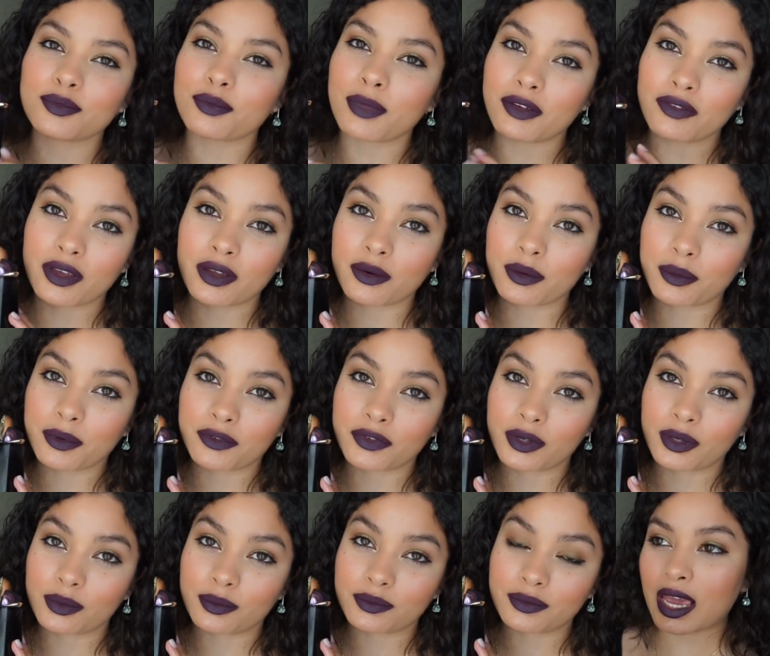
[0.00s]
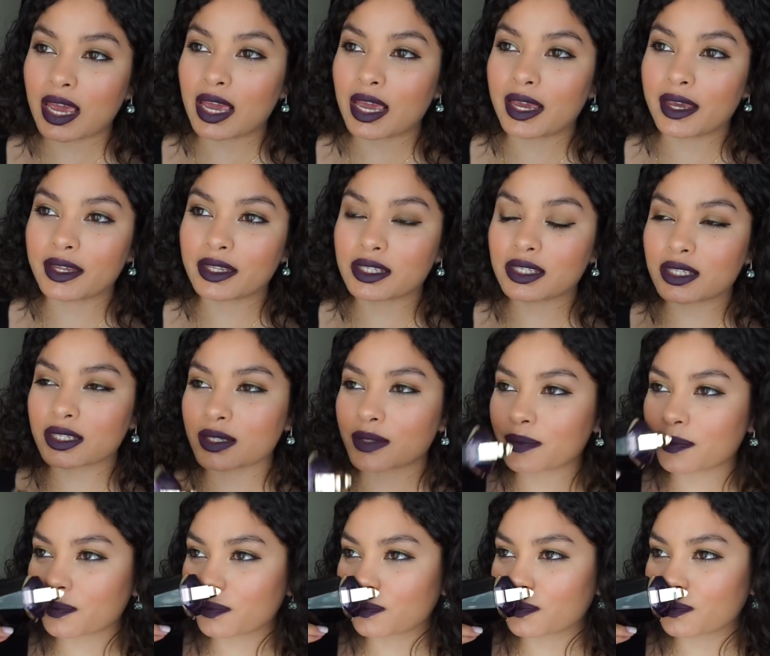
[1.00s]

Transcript: My favorite perfume. It's...